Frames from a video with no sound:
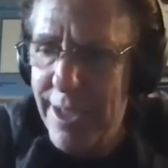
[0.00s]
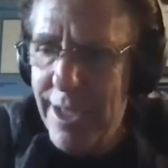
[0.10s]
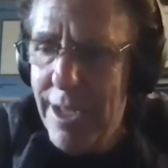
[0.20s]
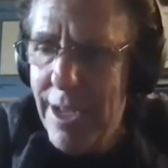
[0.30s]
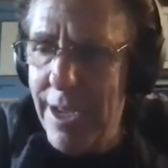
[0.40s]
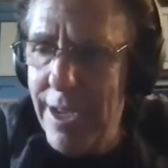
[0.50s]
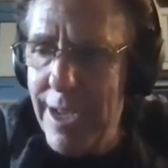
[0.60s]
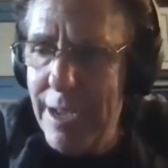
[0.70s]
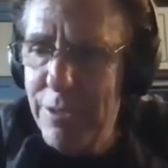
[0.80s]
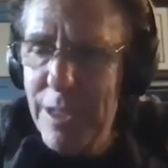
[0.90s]
uh,
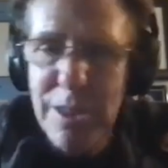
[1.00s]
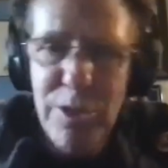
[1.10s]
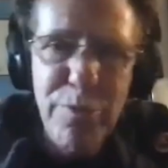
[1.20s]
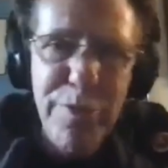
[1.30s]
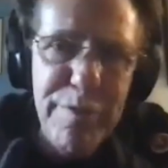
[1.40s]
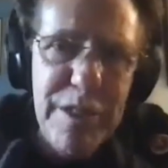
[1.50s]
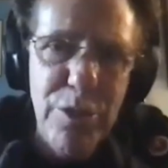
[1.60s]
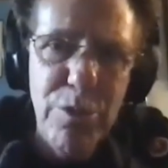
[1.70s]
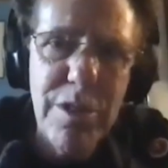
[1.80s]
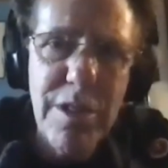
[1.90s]
I was able to do
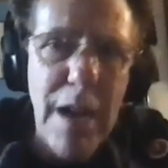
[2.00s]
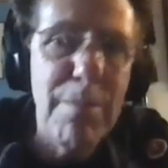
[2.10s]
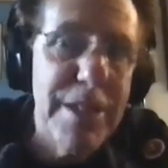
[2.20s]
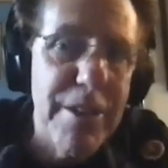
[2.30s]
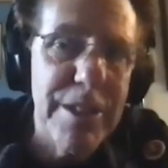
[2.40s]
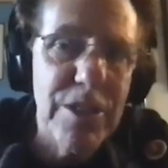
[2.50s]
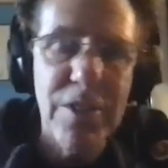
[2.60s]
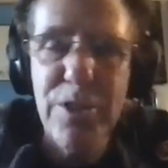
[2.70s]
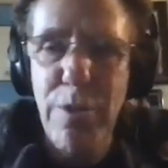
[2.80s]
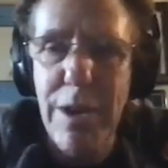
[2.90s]
52 commentaries on
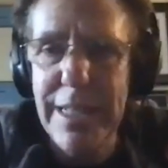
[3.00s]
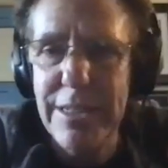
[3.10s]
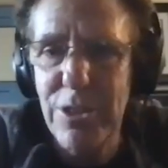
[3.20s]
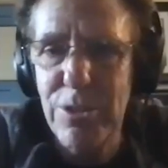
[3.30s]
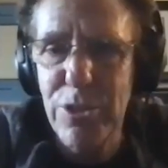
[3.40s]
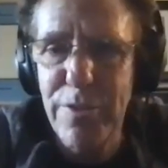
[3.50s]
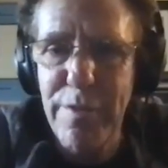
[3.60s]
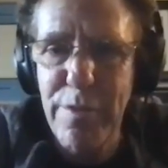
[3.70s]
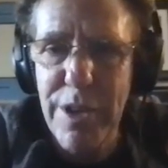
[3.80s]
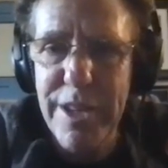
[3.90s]
the Twilight Zone. So if you
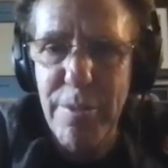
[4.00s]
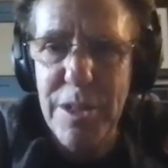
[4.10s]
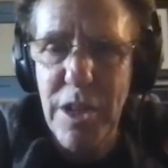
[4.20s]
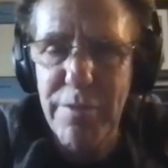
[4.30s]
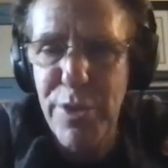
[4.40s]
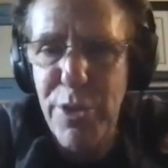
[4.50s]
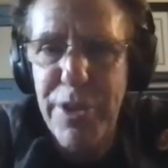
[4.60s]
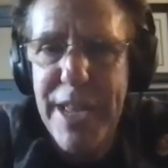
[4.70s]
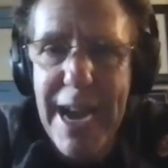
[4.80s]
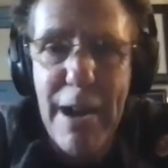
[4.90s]
ever want to hear me talk for
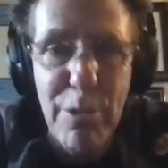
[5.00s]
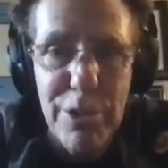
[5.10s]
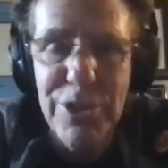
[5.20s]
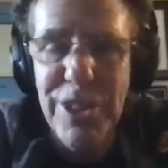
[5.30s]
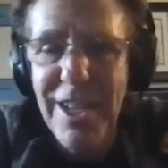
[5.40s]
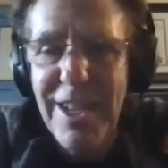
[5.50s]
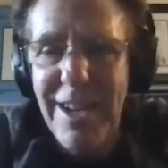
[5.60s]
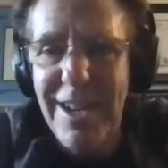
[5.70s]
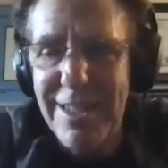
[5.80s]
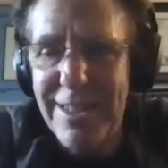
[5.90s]
30 hours,
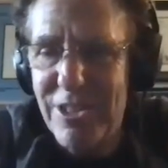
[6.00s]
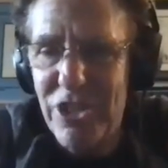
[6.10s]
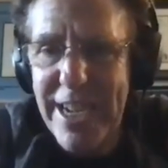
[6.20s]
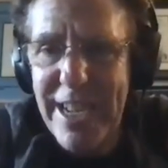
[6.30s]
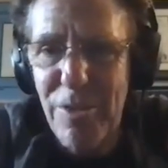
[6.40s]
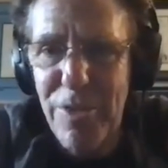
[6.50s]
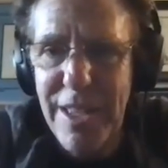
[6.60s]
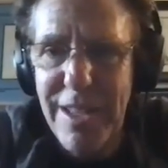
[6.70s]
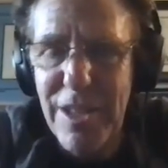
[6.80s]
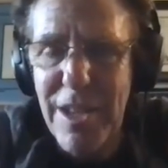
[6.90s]
uh, check out the
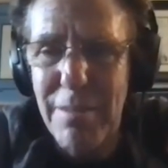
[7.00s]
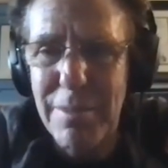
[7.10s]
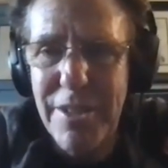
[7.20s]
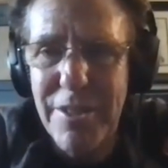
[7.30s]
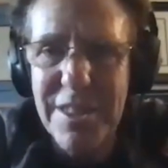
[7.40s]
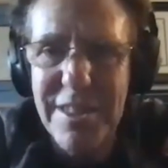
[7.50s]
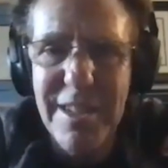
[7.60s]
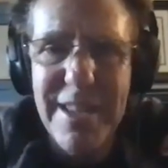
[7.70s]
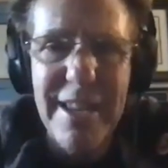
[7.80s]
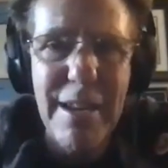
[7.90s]
uh, the commentaries because
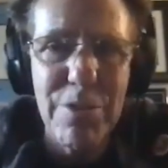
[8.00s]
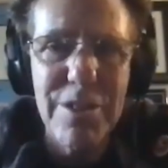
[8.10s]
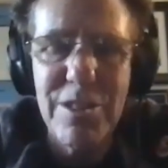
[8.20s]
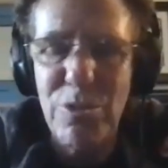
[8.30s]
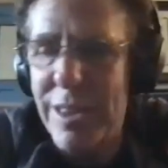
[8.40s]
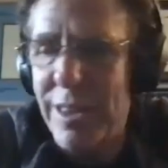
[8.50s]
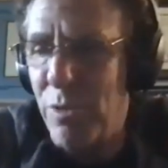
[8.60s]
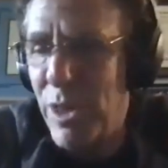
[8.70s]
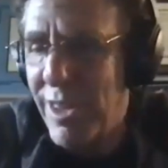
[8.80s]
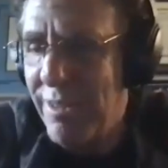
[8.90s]
again, I was oh, wow. doing
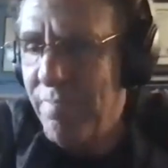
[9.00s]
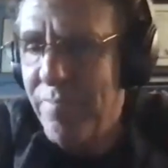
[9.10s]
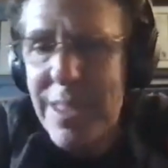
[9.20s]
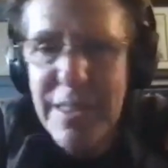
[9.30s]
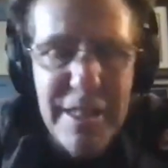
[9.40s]
Neil